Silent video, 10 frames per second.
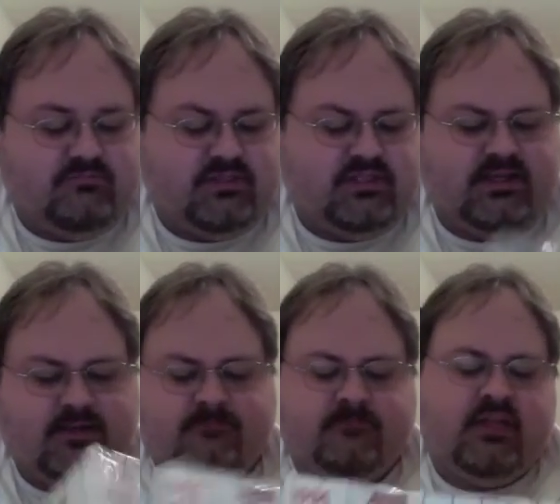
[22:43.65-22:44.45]
But uh,
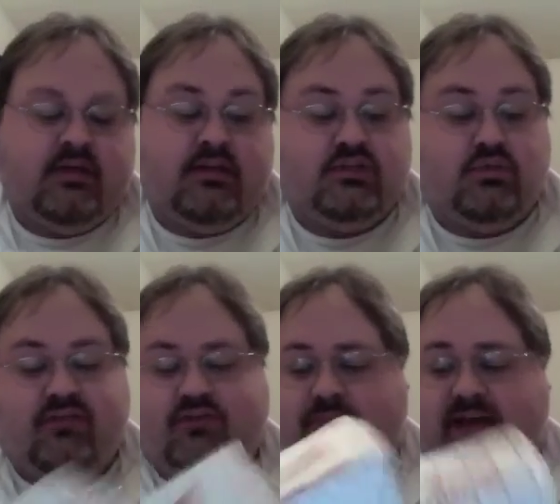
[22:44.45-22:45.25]

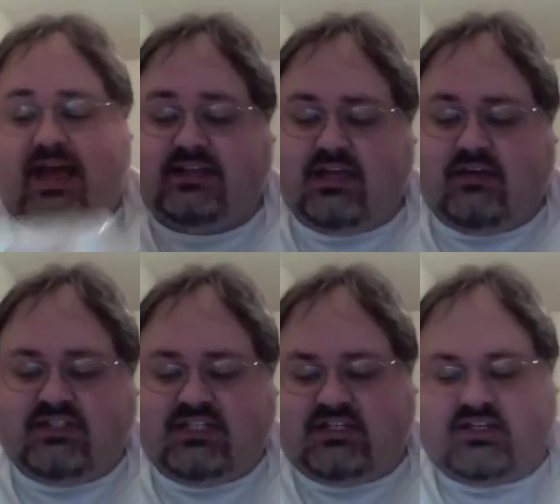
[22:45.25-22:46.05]
twenty-four packs of
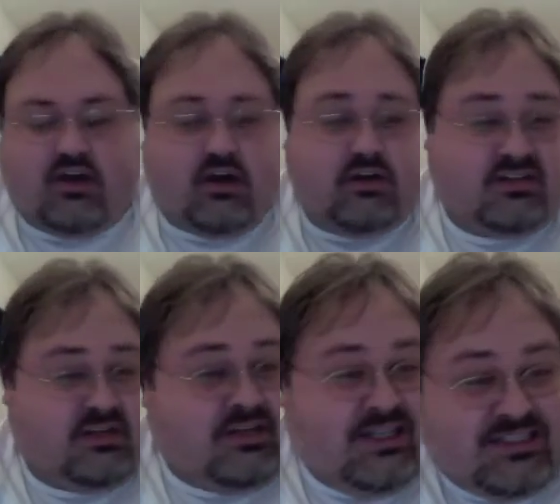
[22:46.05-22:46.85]
six cards,
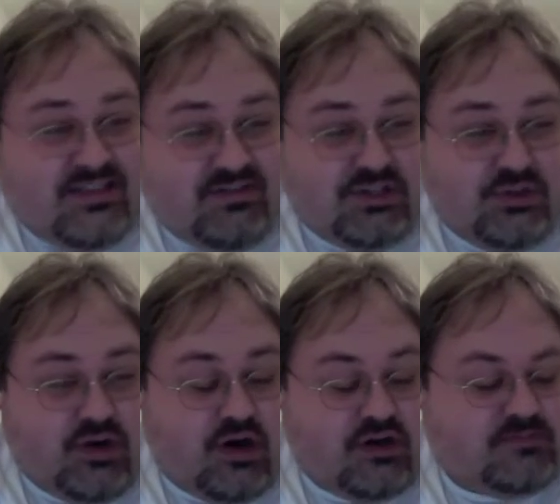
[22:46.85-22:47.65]
seventy-two
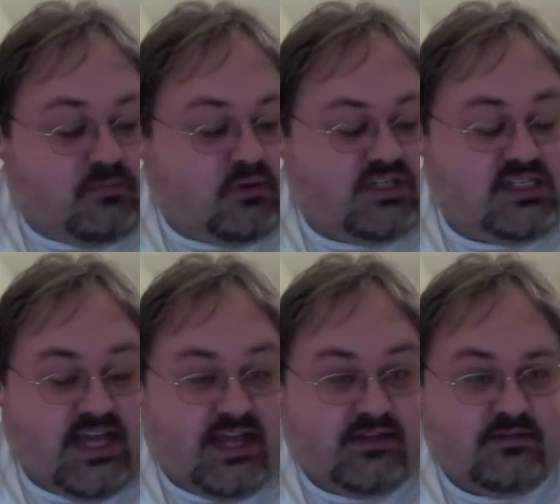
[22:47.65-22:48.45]
cards per
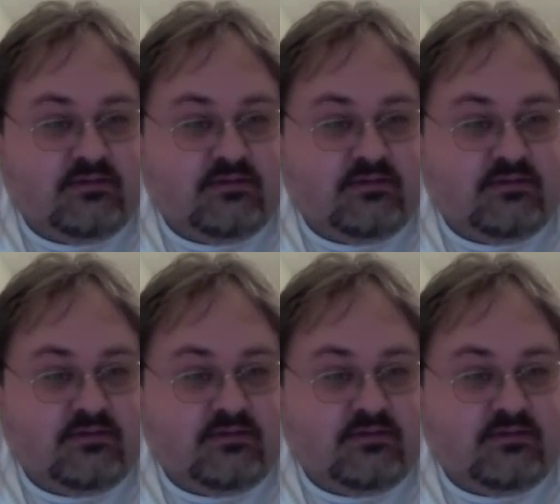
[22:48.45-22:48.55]
set.